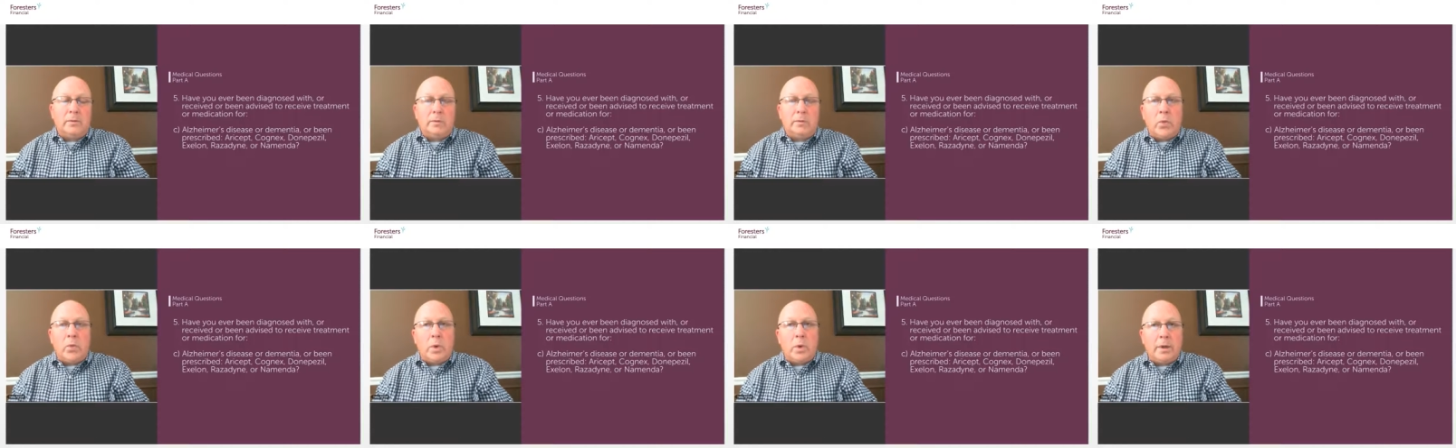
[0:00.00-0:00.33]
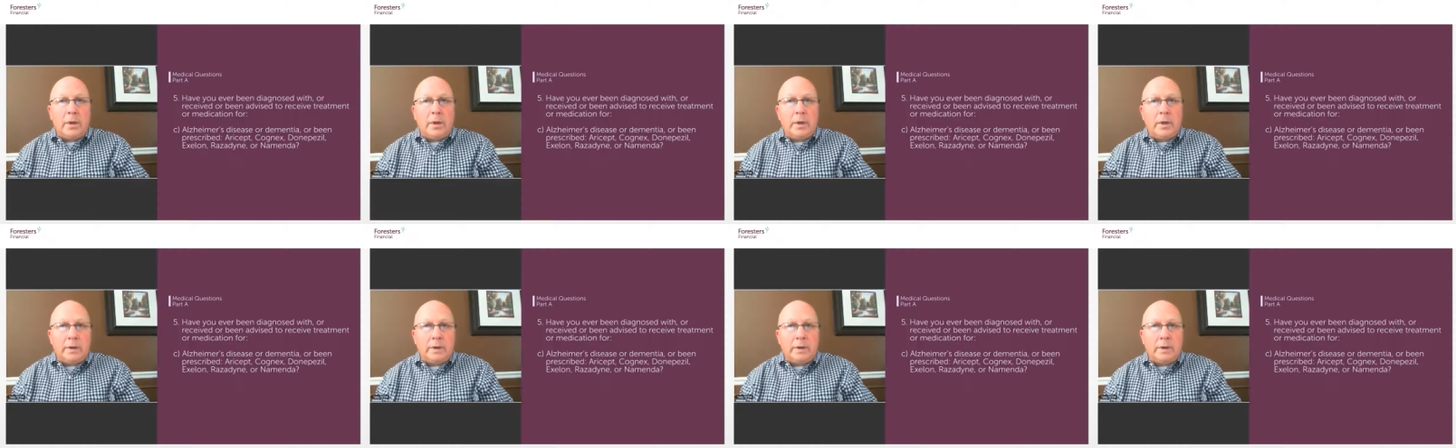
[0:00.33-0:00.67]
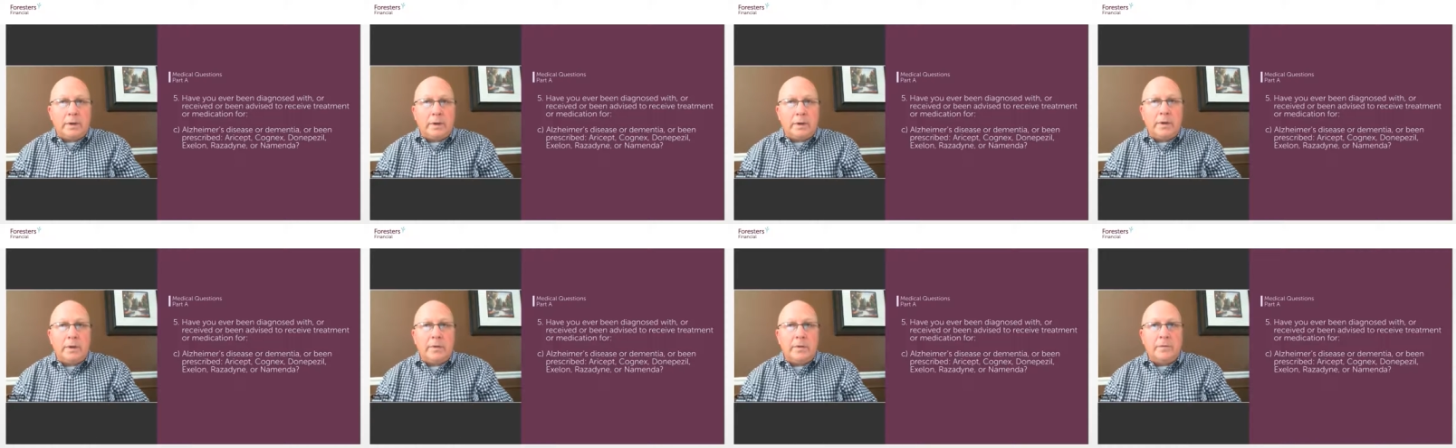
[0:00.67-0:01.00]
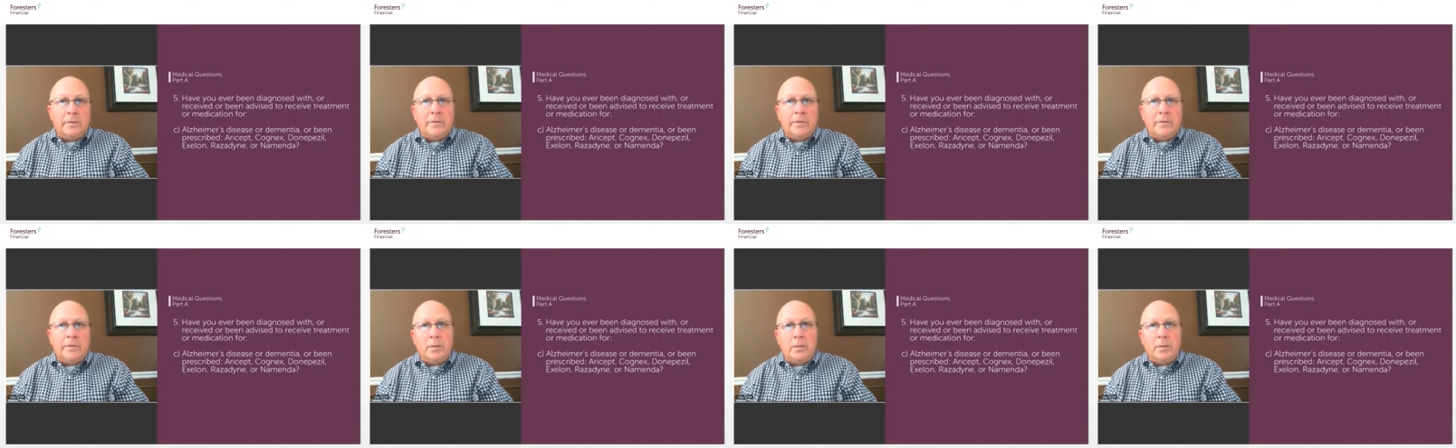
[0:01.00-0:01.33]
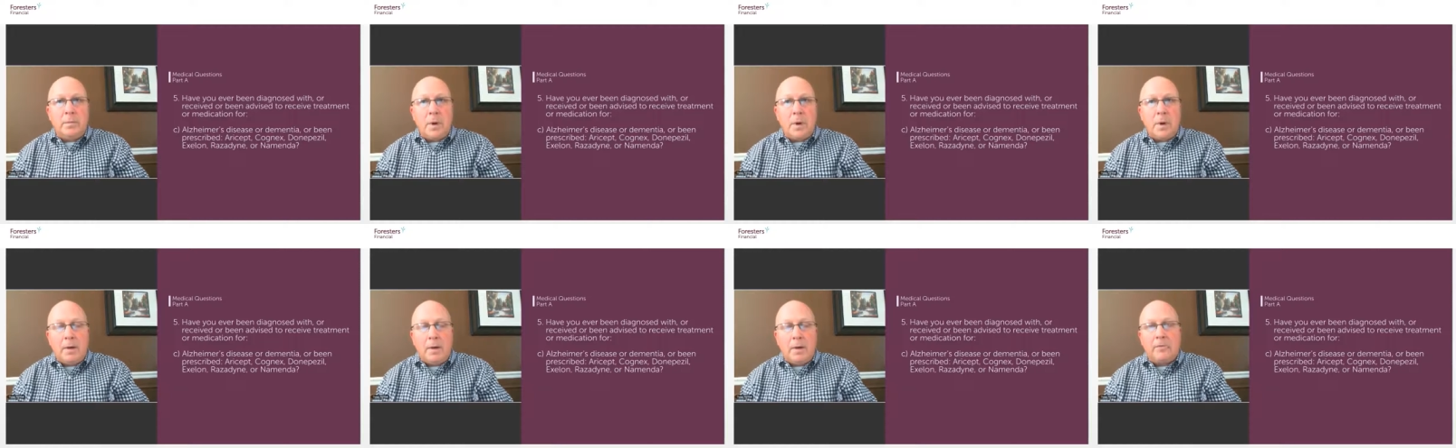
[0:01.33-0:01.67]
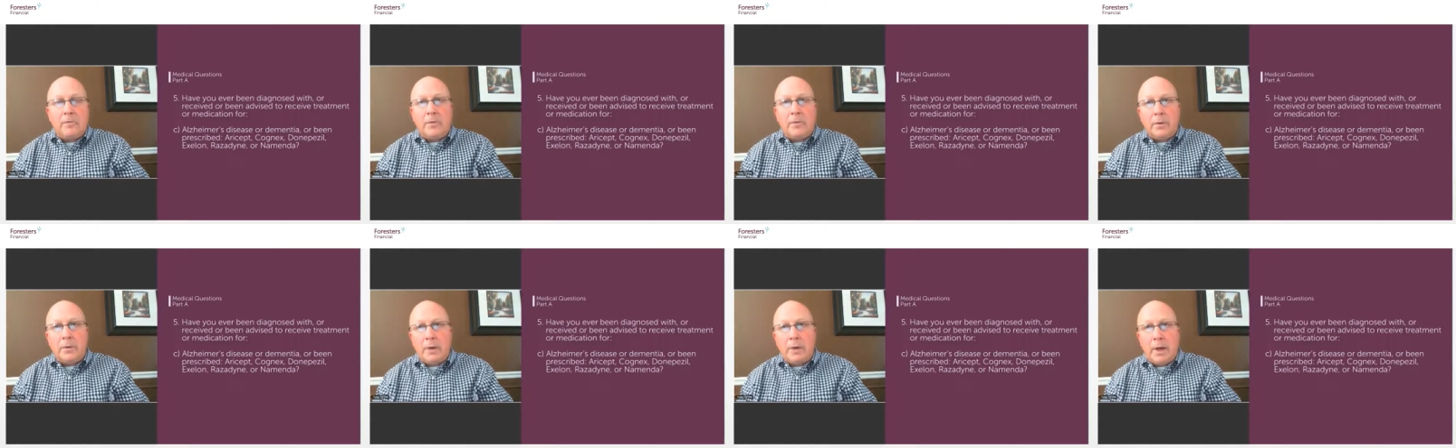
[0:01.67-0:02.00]
where he lived or
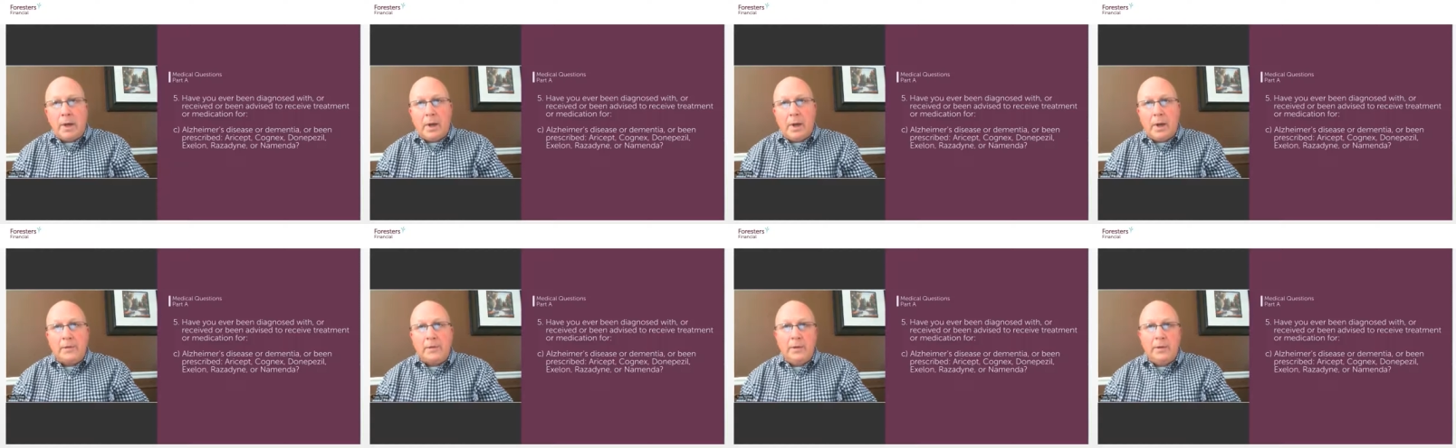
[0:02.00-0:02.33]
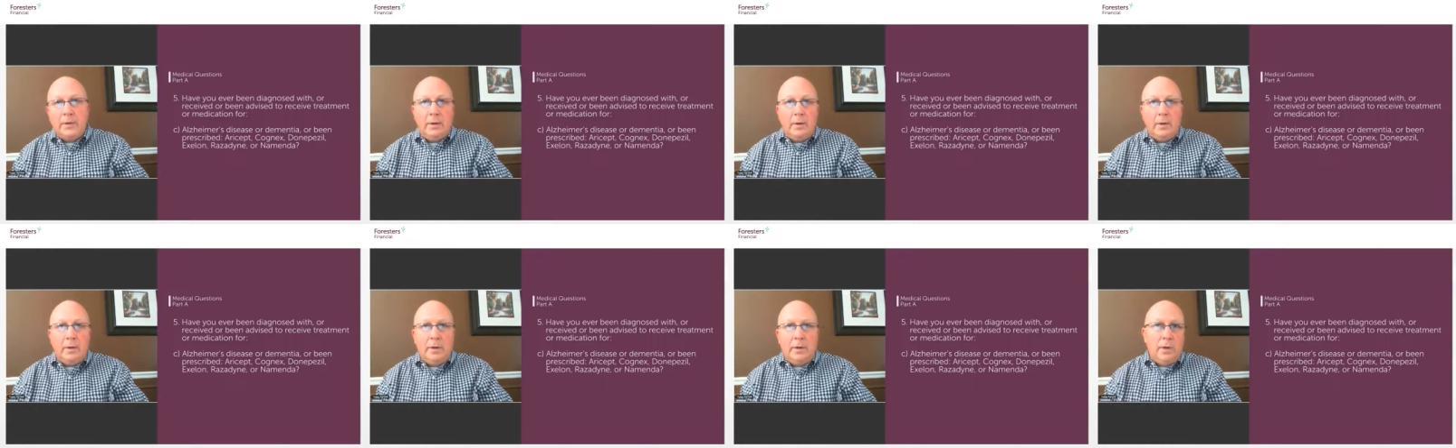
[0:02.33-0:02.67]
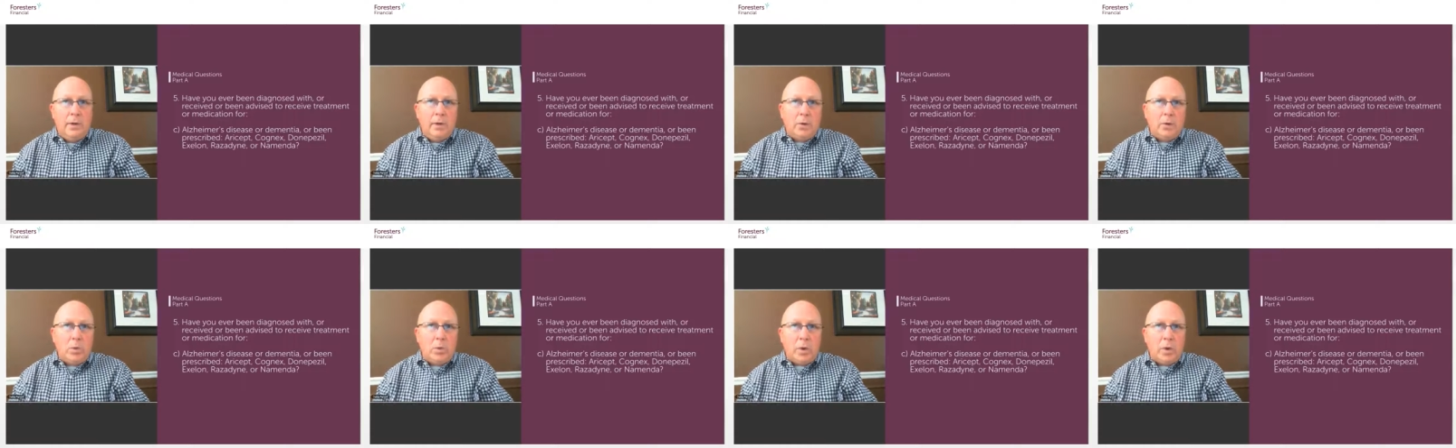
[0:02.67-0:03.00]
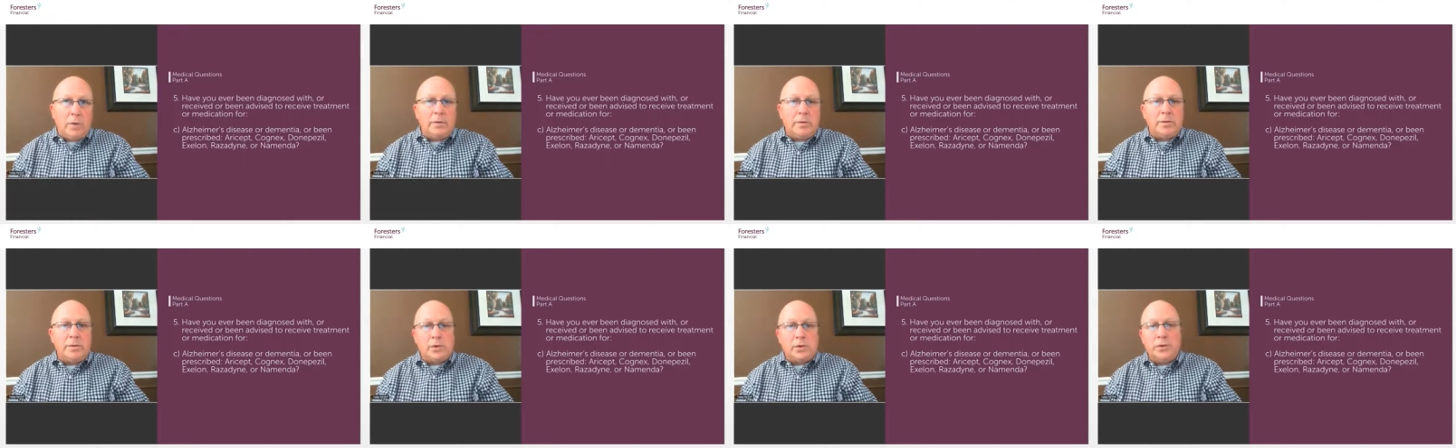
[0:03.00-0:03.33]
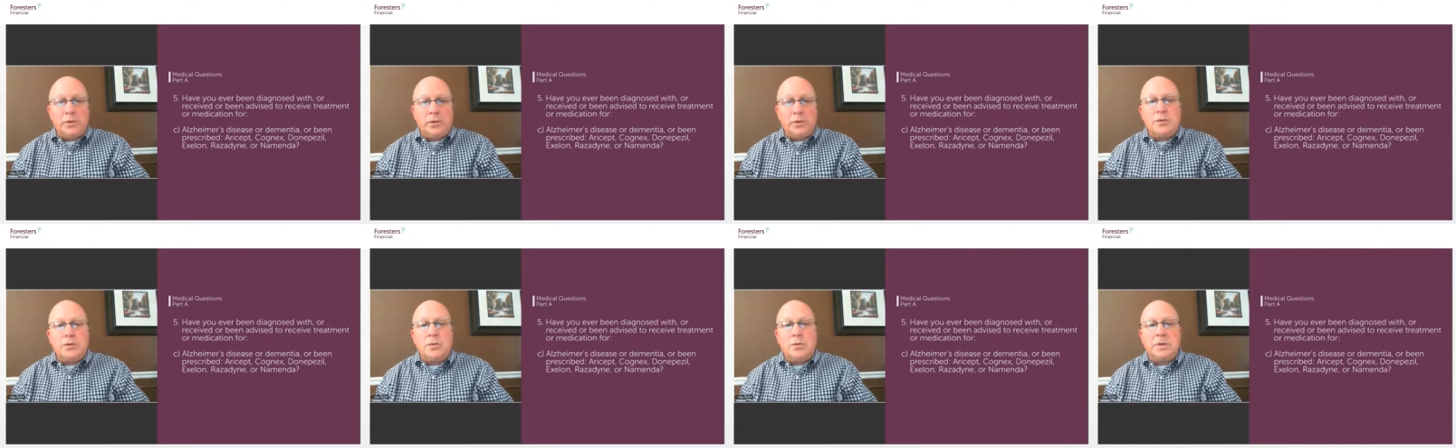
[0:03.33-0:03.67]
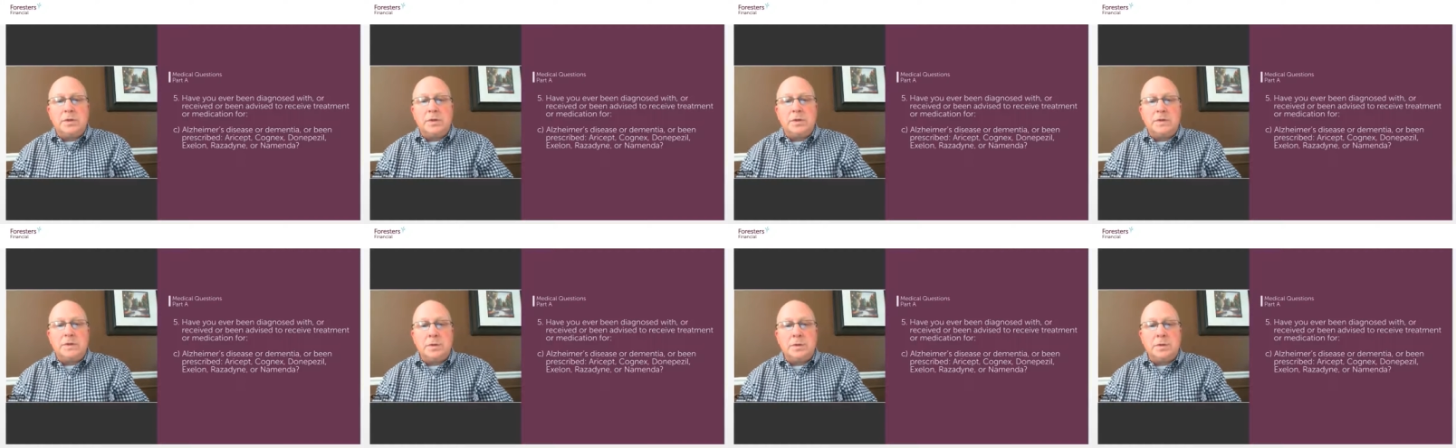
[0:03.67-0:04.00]
mom forgot where the church
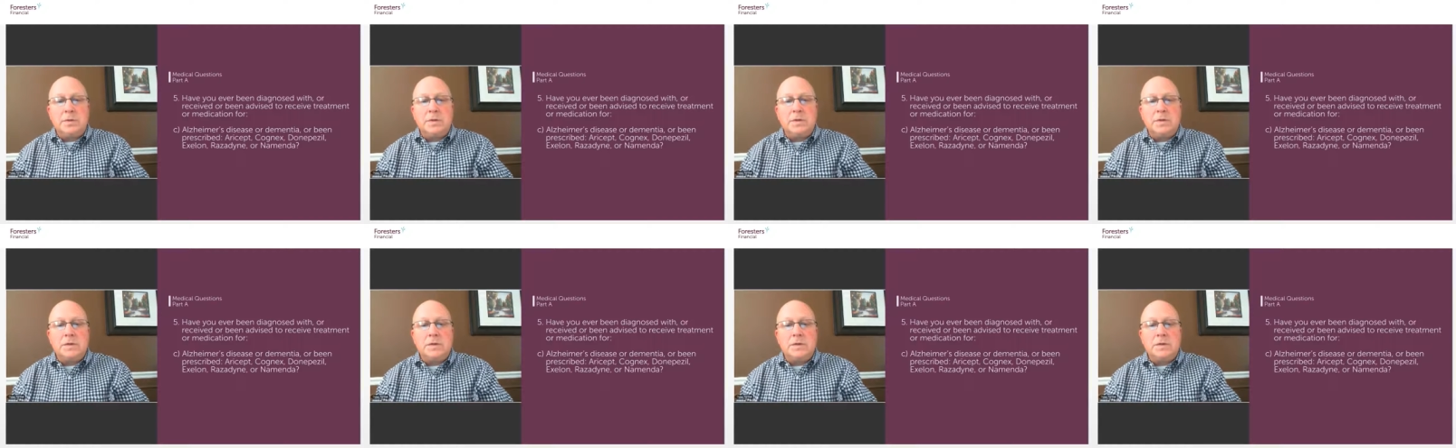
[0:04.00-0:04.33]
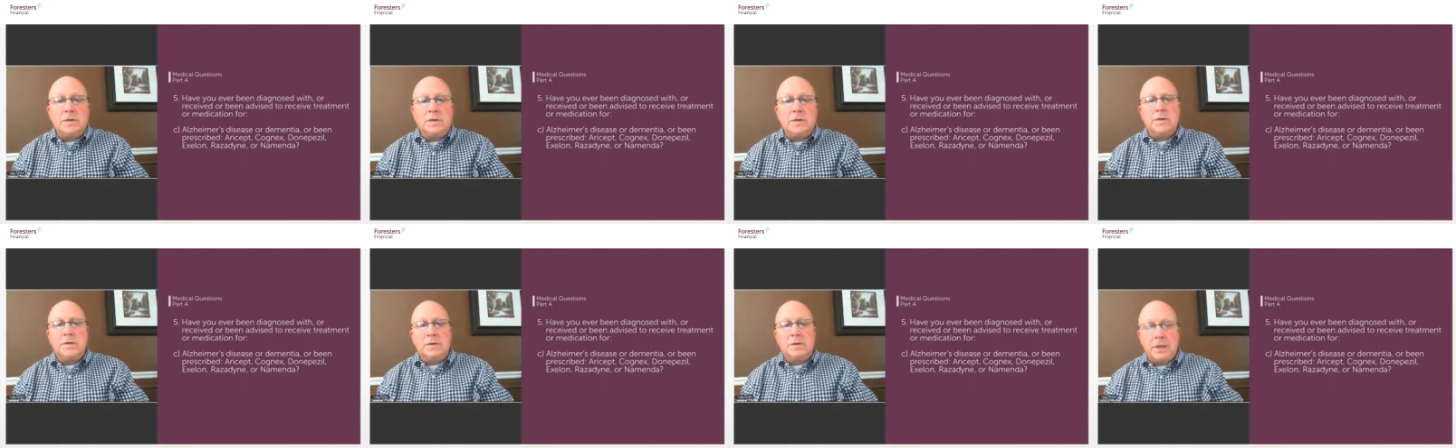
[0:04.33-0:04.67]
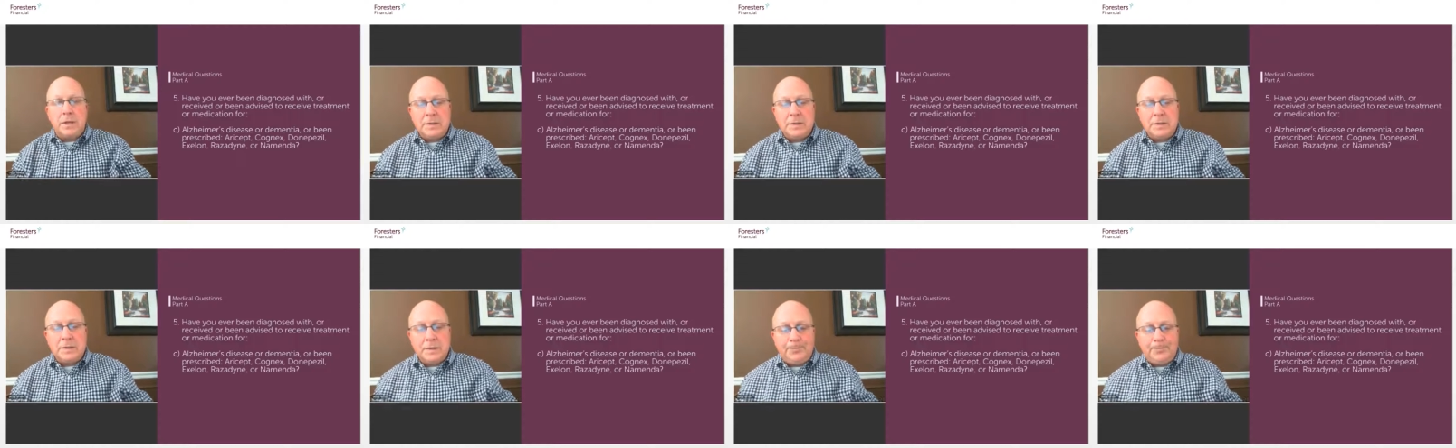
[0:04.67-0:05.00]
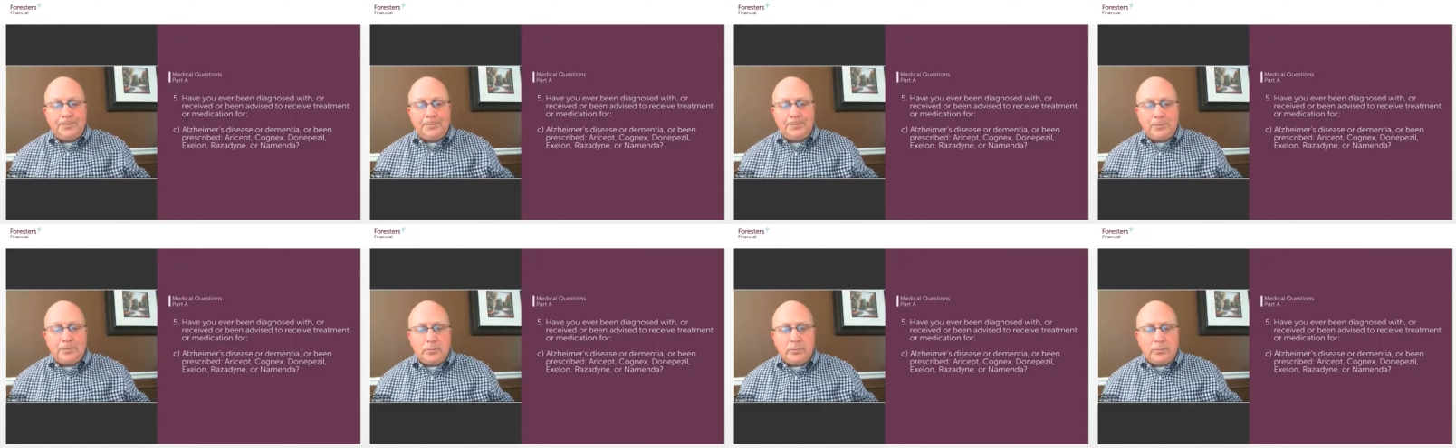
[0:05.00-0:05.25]
was, those types of things.